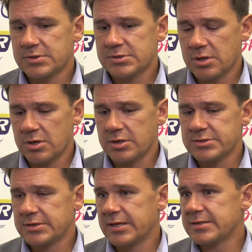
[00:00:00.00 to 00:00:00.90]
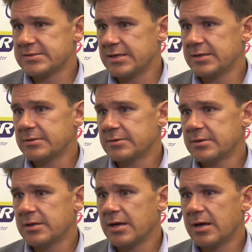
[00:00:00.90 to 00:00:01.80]
Scott Aarssen gets in
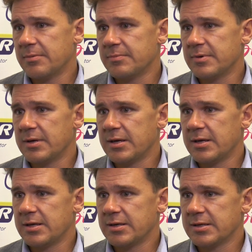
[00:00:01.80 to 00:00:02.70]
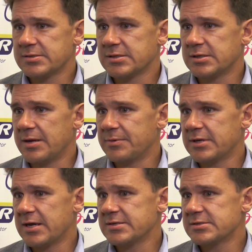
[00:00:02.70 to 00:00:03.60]
um, and, and, gets
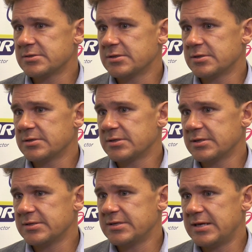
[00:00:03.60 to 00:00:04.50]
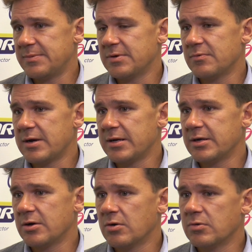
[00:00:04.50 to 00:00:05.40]
acclimatized to, to the team and ready to
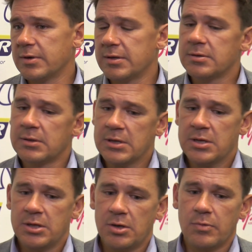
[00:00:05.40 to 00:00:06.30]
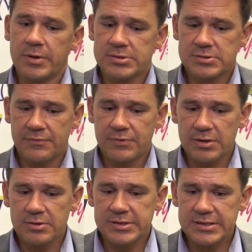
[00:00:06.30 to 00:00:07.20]
go. And, you know, we also have
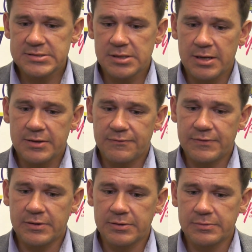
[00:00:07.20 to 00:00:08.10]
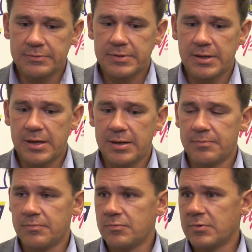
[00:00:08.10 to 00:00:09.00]
another D slot to fill
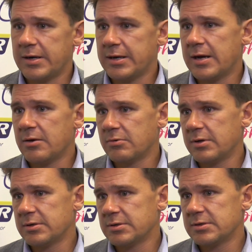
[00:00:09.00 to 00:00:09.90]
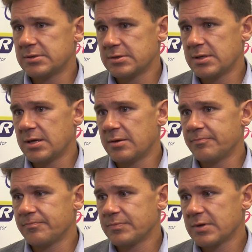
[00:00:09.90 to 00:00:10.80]
um, right now. And
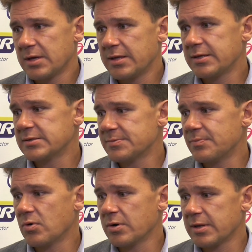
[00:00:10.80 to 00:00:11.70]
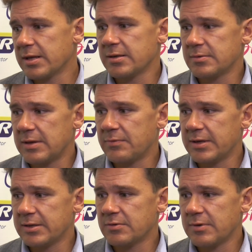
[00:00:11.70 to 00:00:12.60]
um, I think it's important that, that we
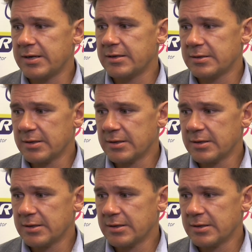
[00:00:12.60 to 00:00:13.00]
get the right